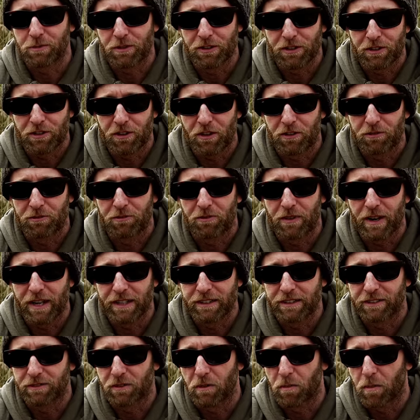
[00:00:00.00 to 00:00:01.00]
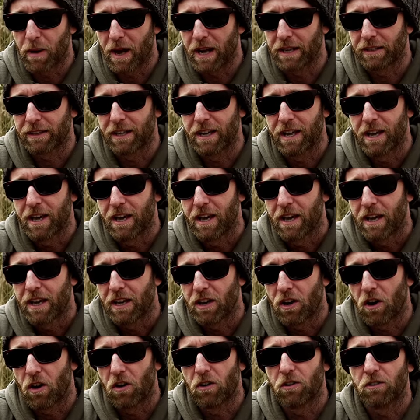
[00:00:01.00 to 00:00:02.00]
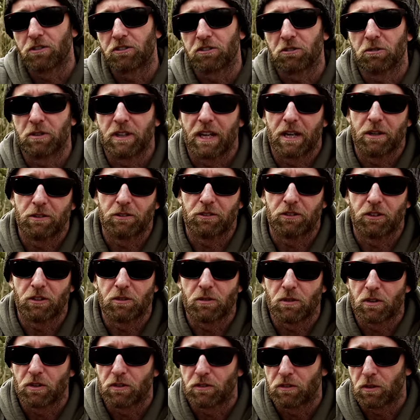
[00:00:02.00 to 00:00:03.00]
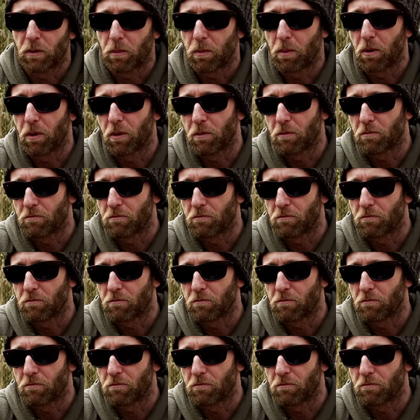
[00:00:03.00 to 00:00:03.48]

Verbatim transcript: within the confines of a bag, it also allows you to put